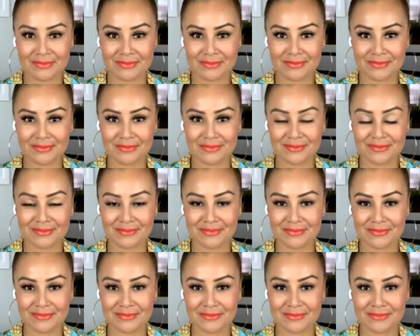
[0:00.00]

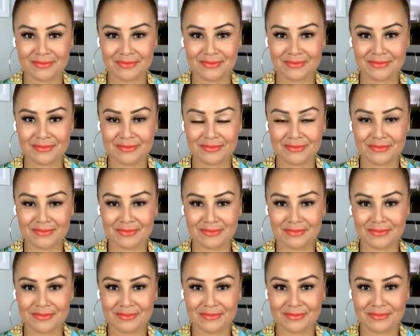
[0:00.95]

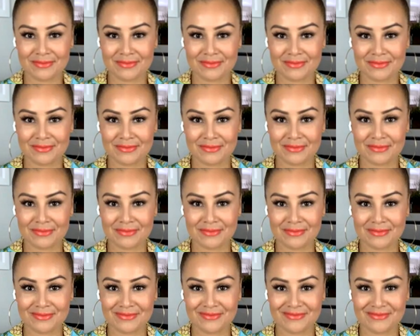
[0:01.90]

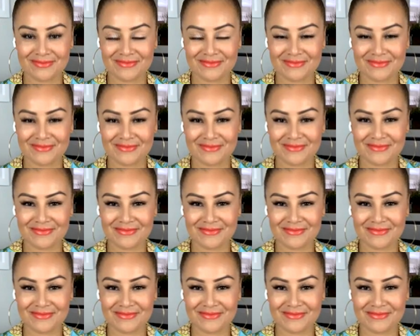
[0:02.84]
This person isn't speaking.